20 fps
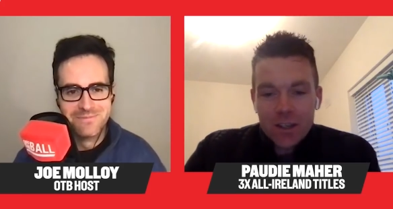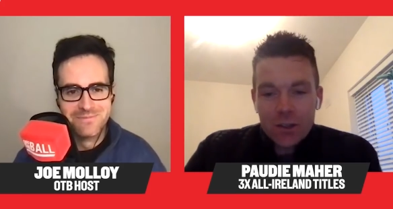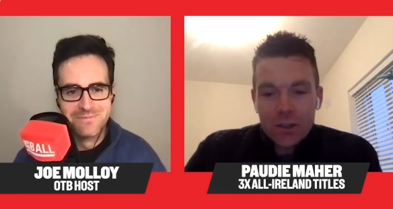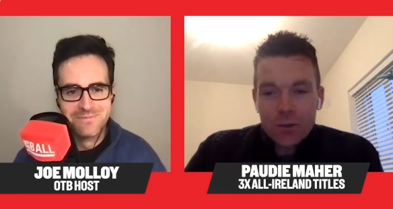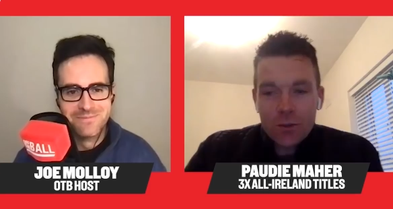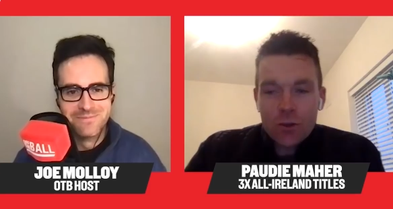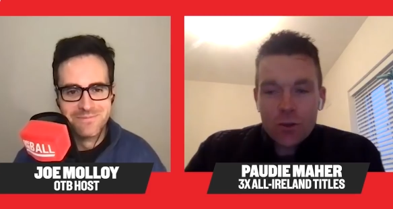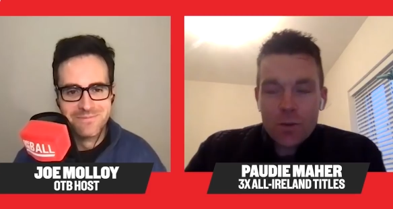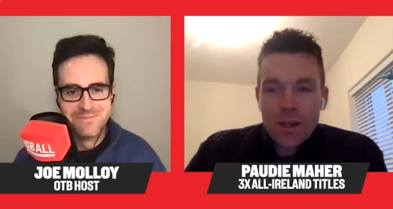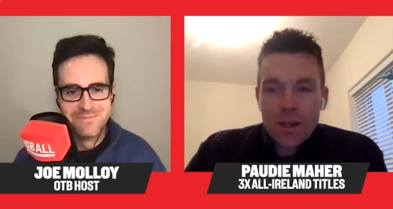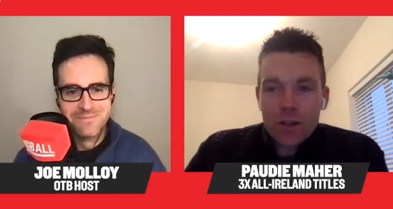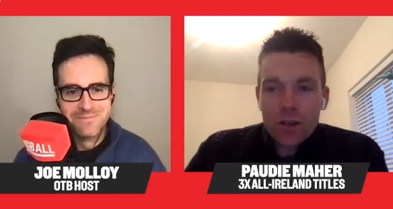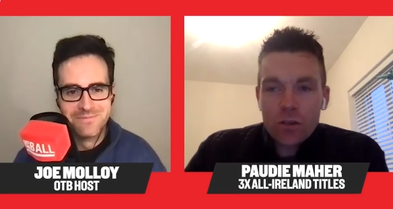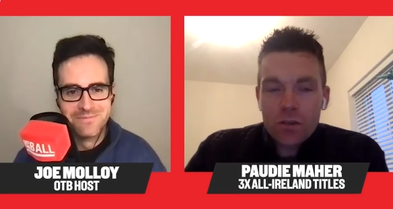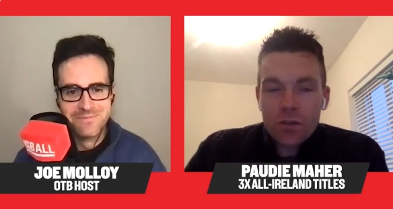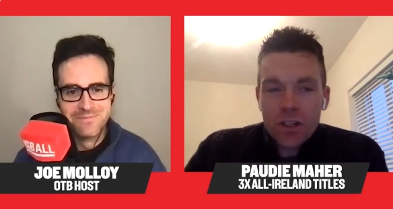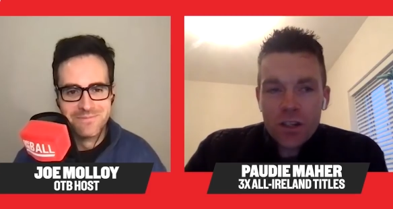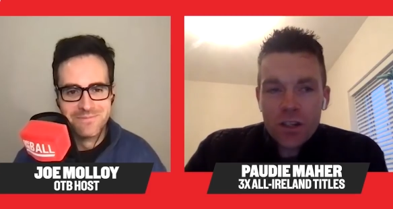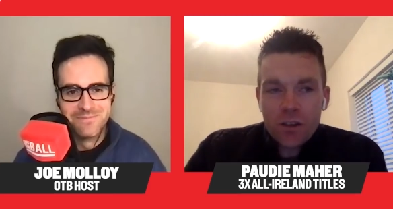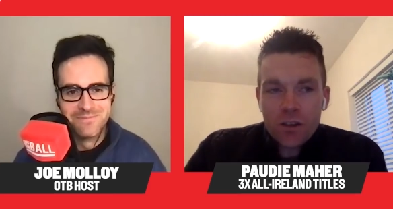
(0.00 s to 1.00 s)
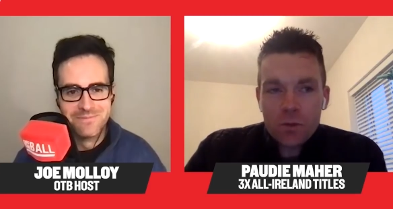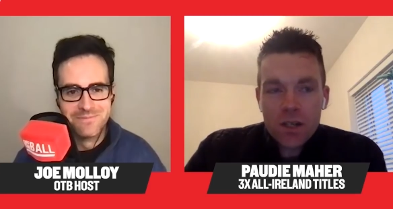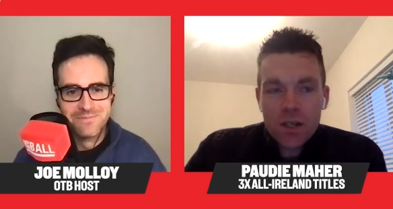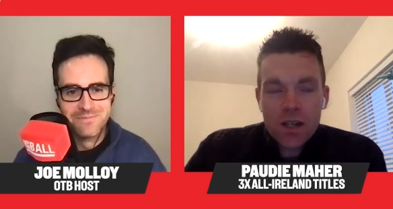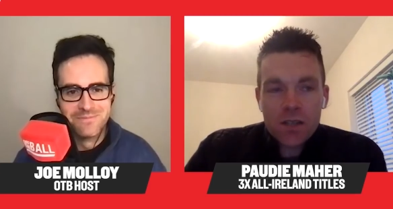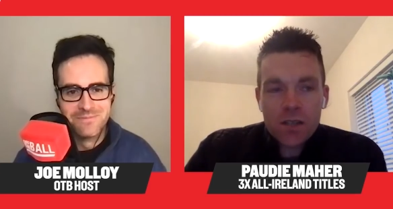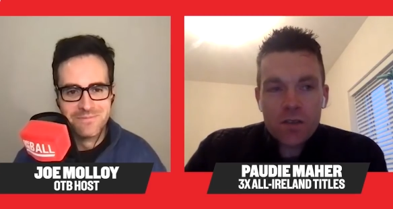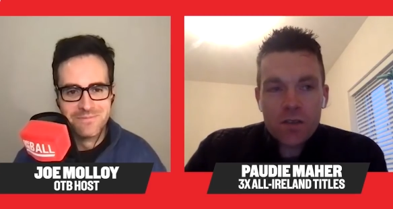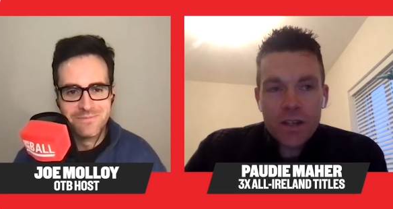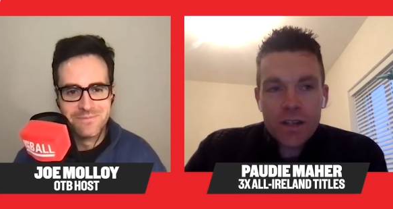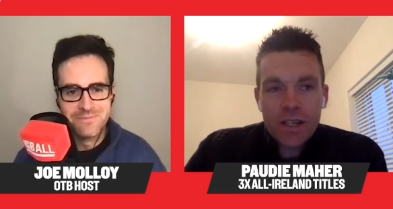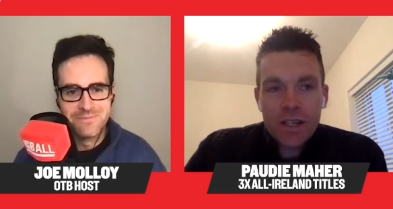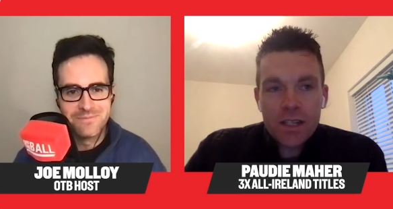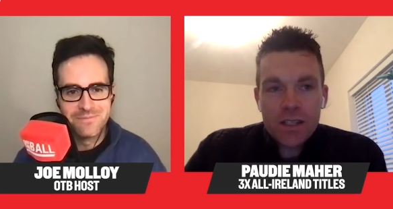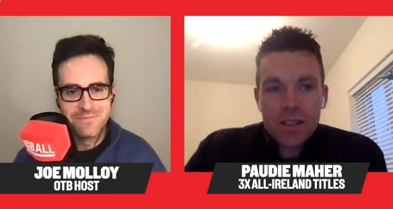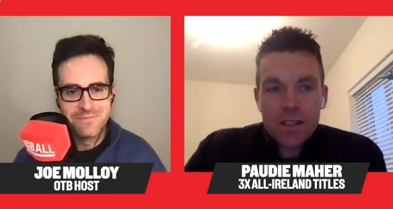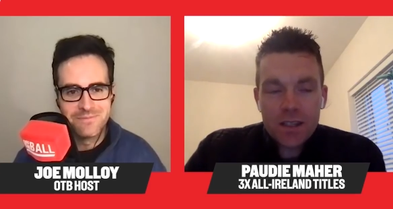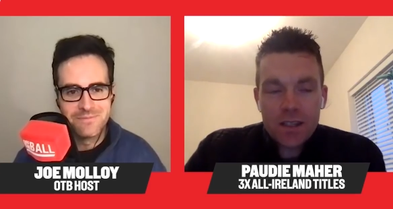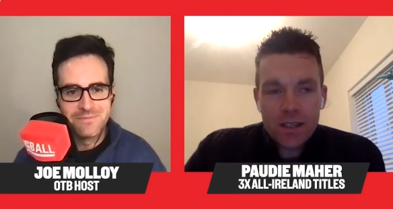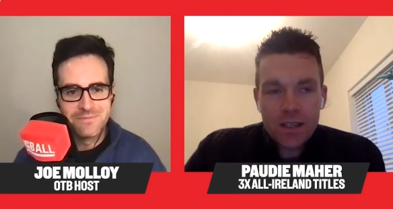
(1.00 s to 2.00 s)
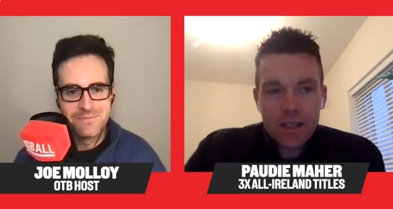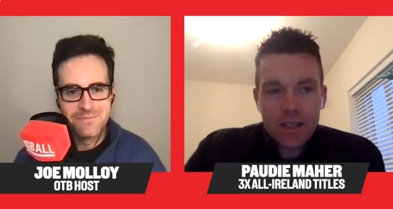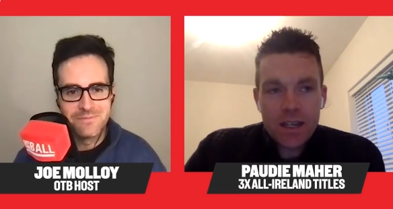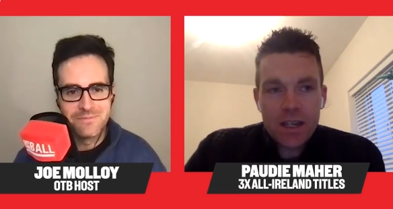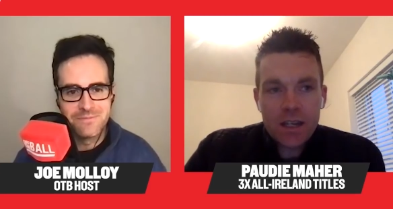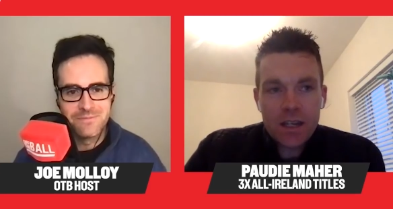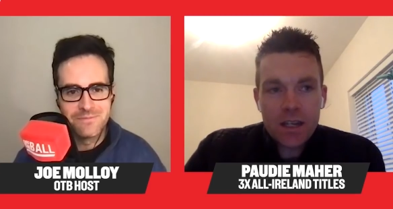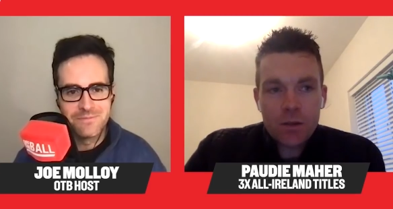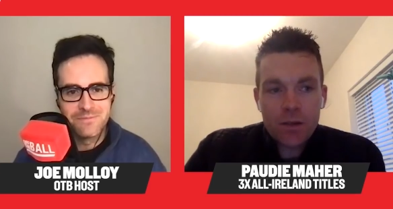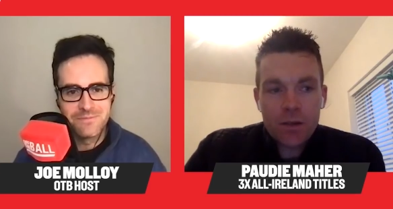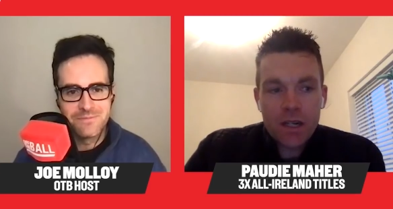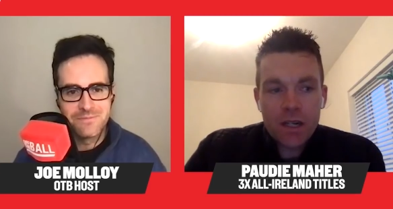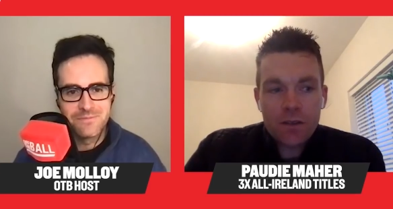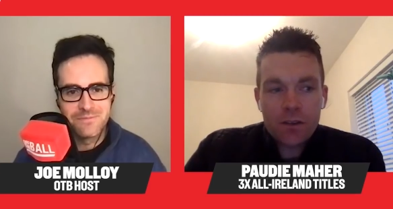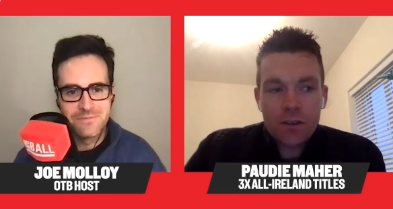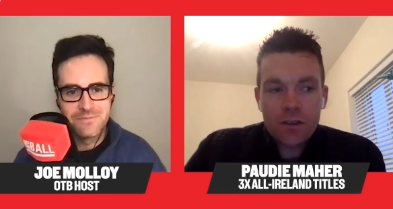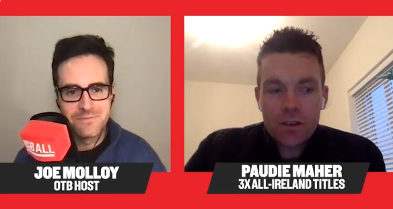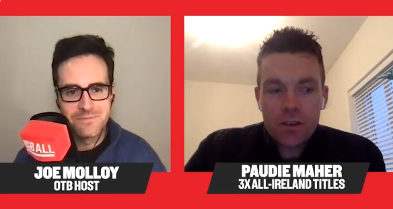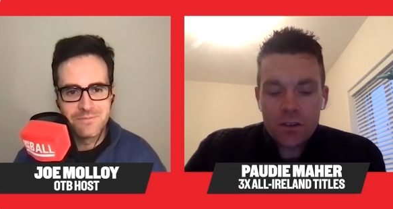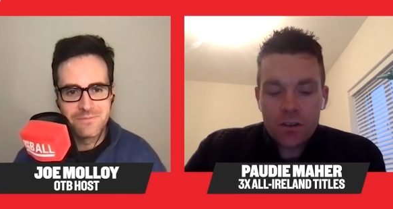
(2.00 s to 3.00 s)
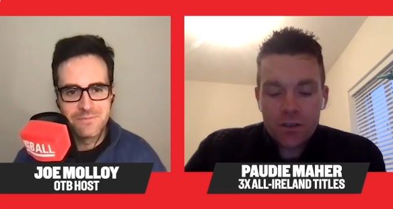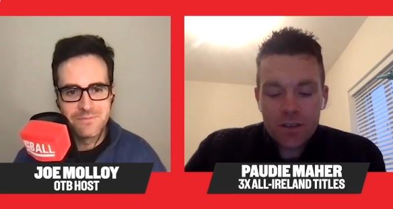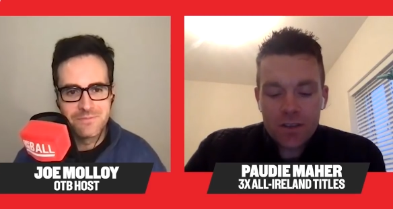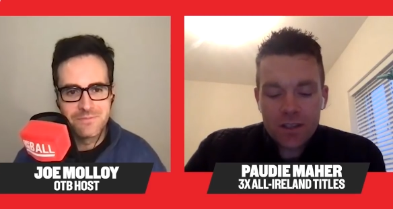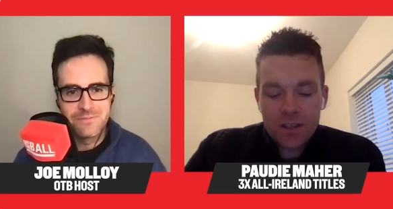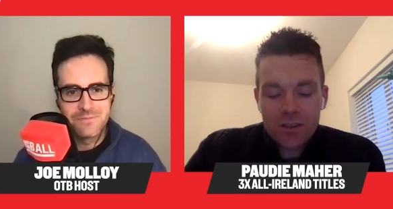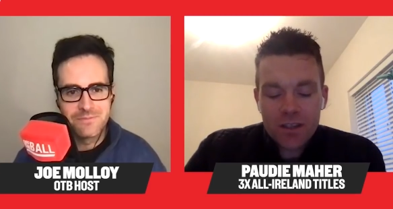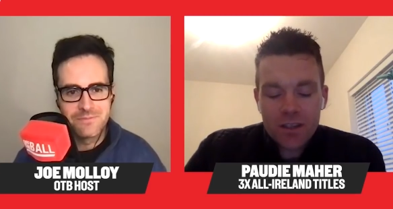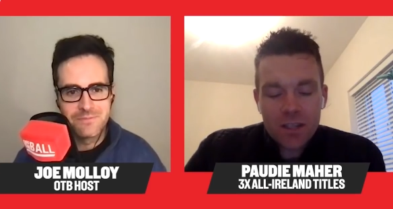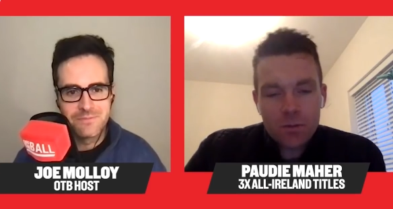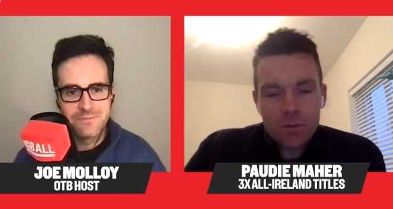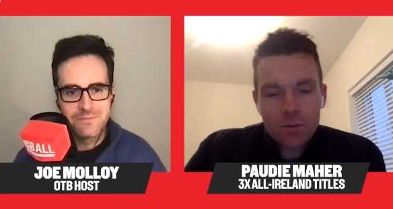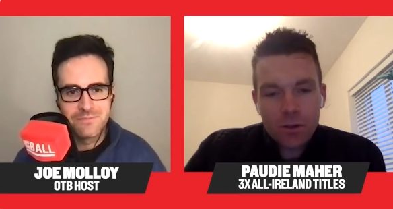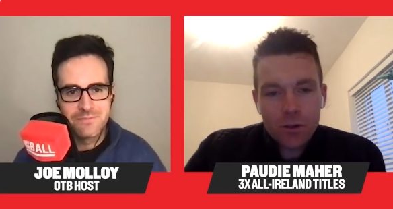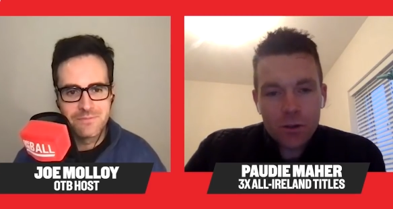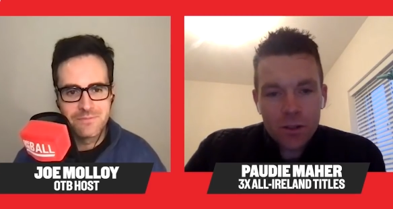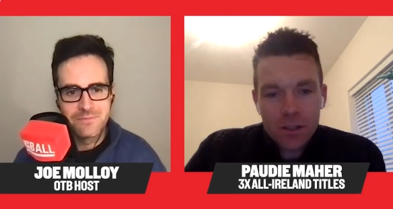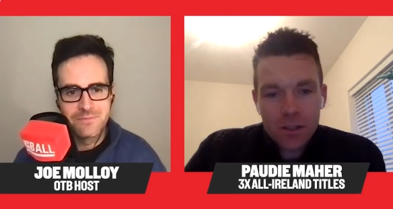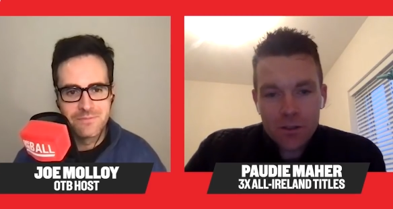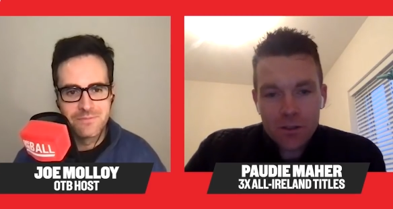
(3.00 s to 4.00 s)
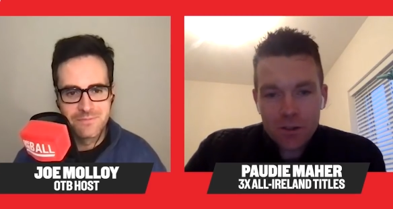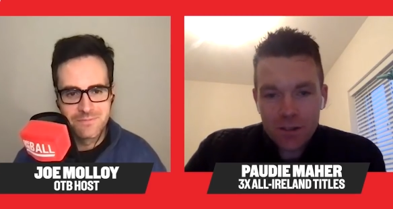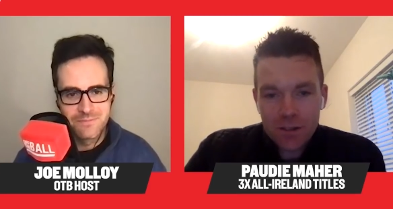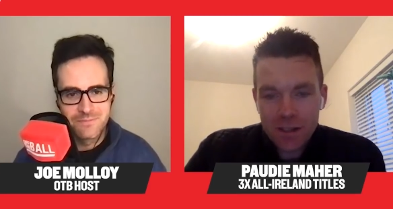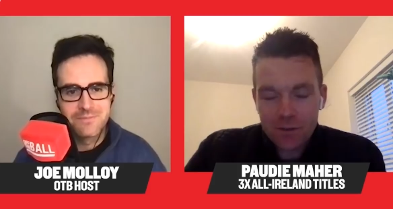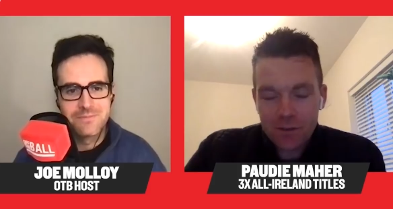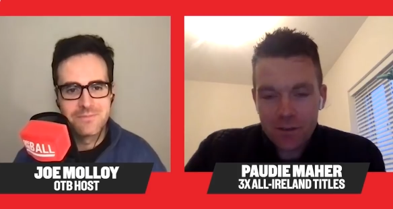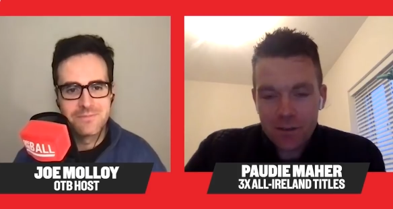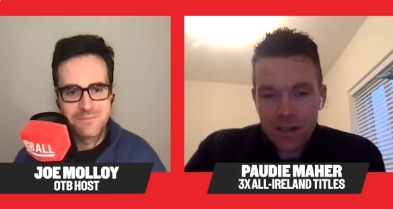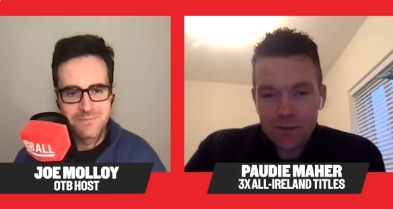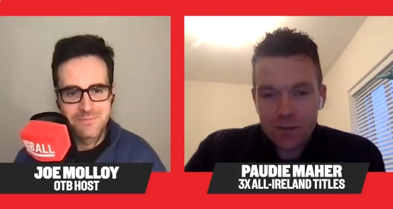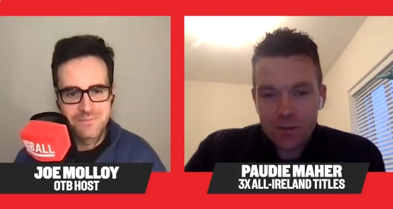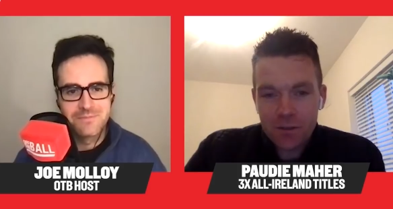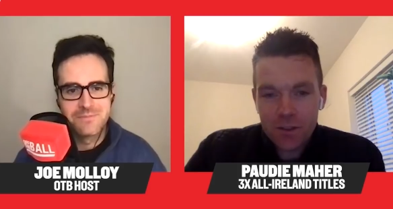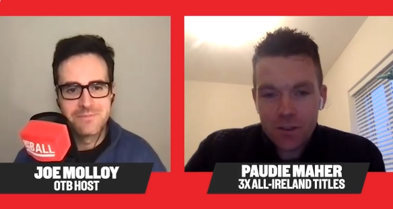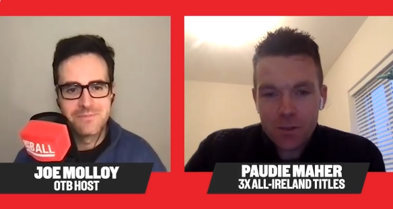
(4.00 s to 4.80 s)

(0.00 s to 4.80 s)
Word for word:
Speaker 1: you'd go back over the years, we lost finals to Kilkenny or whatever, and you'd say, geez, we could have snuck that one or that one.